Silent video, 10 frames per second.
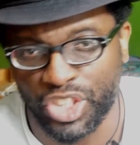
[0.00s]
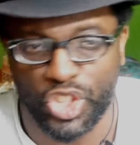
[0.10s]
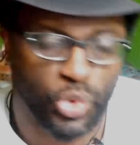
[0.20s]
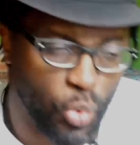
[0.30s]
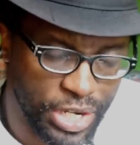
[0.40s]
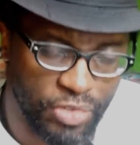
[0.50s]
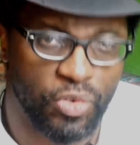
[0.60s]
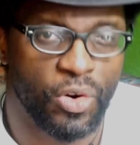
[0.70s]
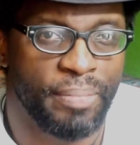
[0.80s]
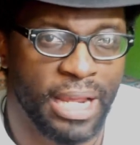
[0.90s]
It's
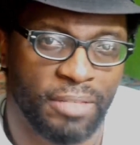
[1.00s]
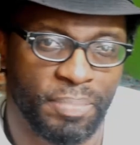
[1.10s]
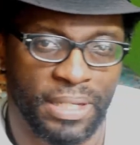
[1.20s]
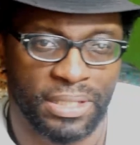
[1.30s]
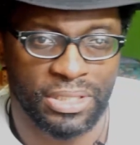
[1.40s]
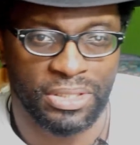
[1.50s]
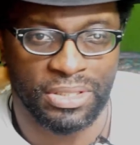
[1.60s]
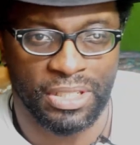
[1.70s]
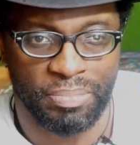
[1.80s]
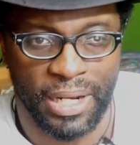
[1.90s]
24 megapixels
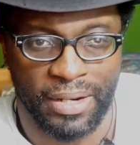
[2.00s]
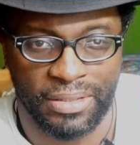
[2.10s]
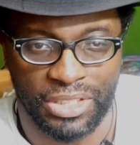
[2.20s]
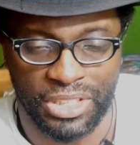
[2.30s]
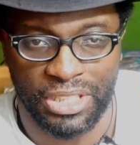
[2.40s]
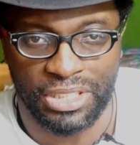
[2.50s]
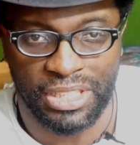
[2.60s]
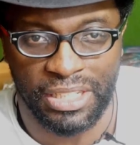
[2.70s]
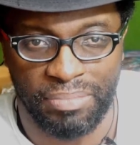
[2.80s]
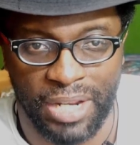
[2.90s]
compared to
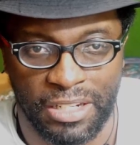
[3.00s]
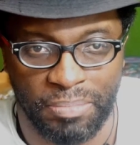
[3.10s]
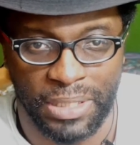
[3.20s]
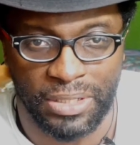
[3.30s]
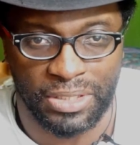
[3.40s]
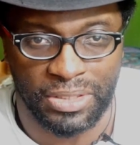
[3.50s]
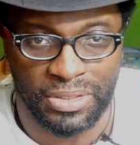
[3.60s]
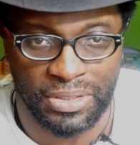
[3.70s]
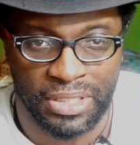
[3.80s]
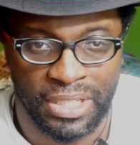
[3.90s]
16
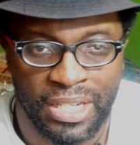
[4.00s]
megapixels.